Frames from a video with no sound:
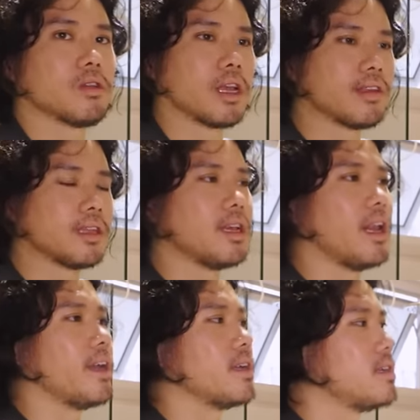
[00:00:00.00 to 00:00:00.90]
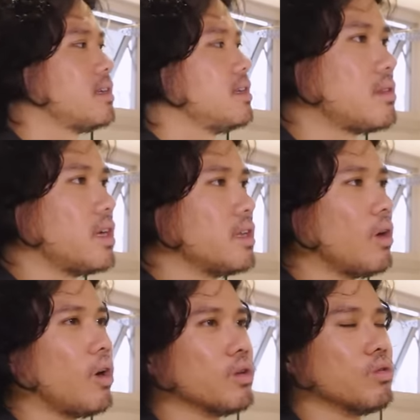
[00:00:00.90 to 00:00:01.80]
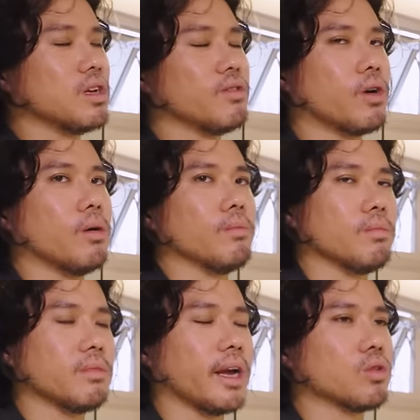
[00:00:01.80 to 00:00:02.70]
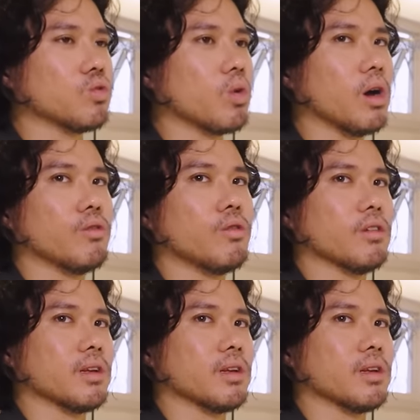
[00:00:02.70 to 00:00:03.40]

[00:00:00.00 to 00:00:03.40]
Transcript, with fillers: So you can set it like turn on only from 9 to 12 or